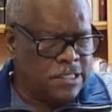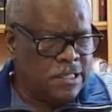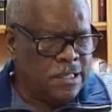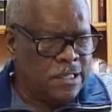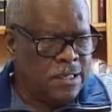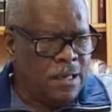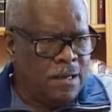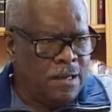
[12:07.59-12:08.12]

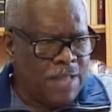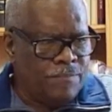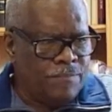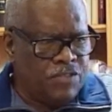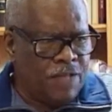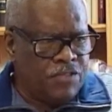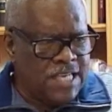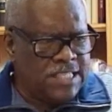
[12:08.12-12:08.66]
Now this he
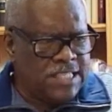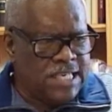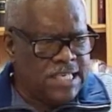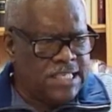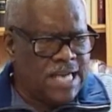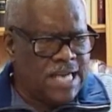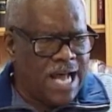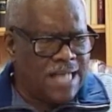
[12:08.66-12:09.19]
did not
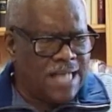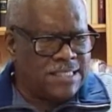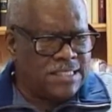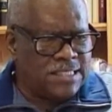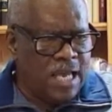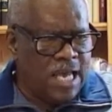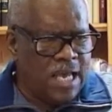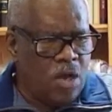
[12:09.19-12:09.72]
say
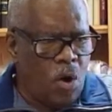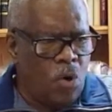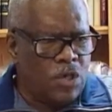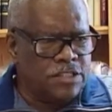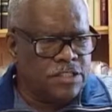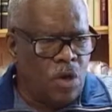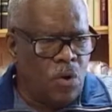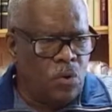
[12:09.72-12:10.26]
on his
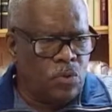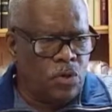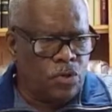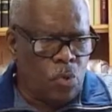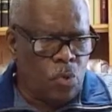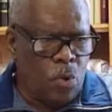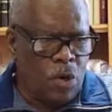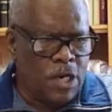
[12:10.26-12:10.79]
own
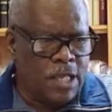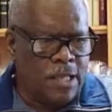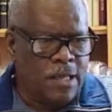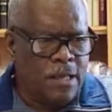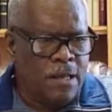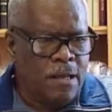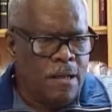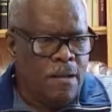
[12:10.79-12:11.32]
authority,
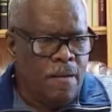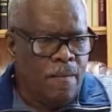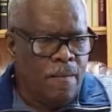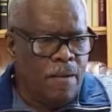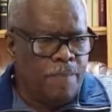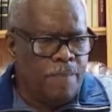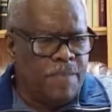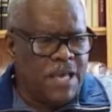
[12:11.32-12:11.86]
but being
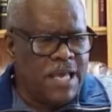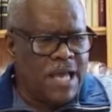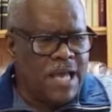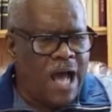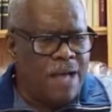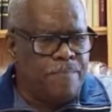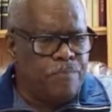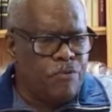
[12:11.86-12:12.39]
high
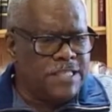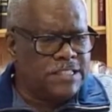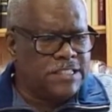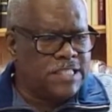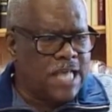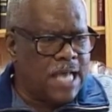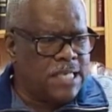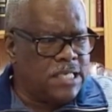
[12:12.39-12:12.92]
priest that
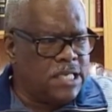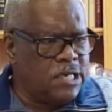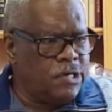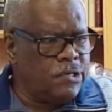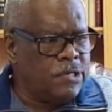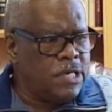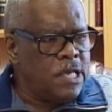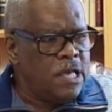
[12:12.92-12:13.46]
year,
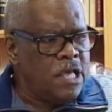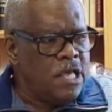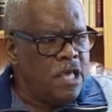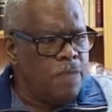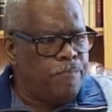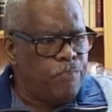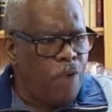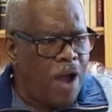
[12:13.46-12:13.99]
he
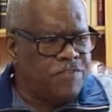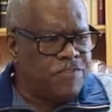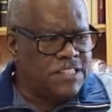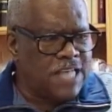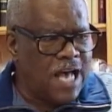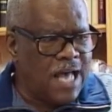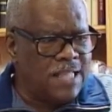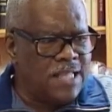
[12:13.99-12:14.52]
prophesied
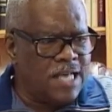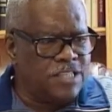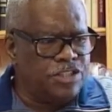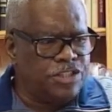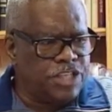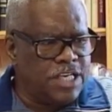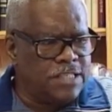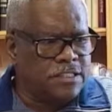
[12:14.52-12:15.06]
that
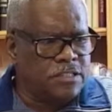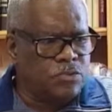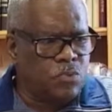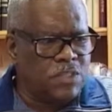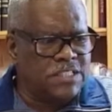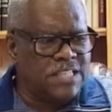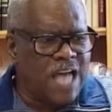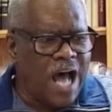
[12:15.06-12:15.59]
Jesus would
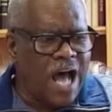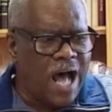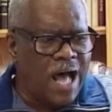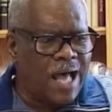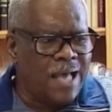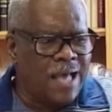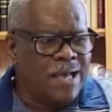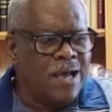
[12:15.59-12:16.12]
die
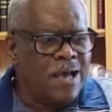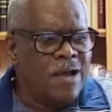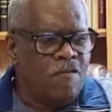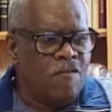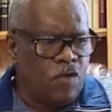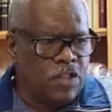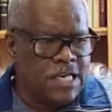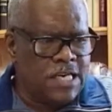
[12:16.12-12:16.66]
for the
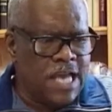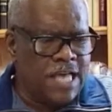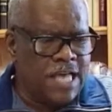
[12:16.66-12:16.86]
nation,